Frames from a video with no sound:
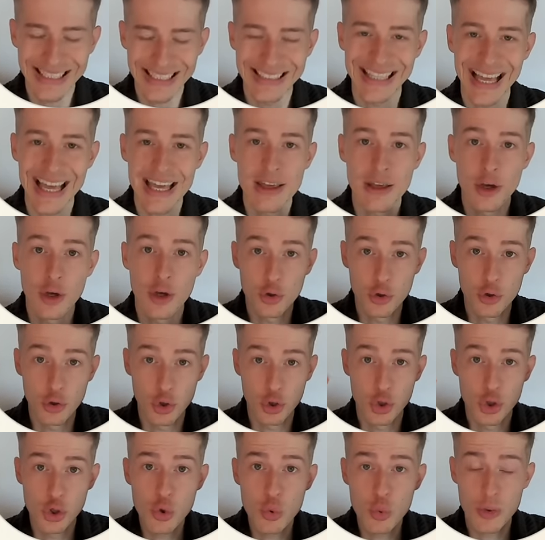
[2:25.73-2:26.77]
they
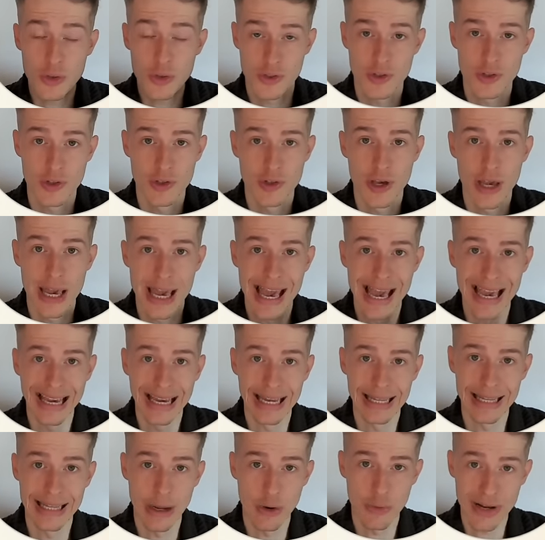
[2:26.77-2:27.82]
use
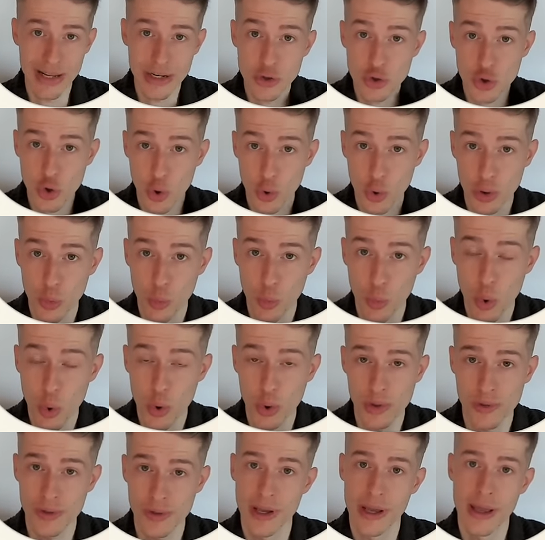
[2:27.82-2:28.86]
their internal
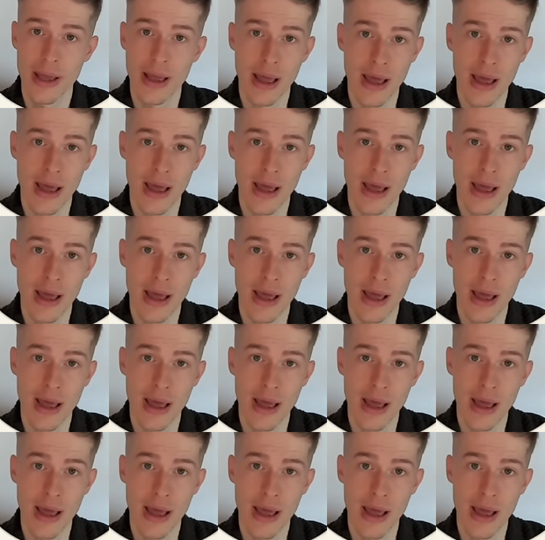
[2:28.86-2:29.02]
world,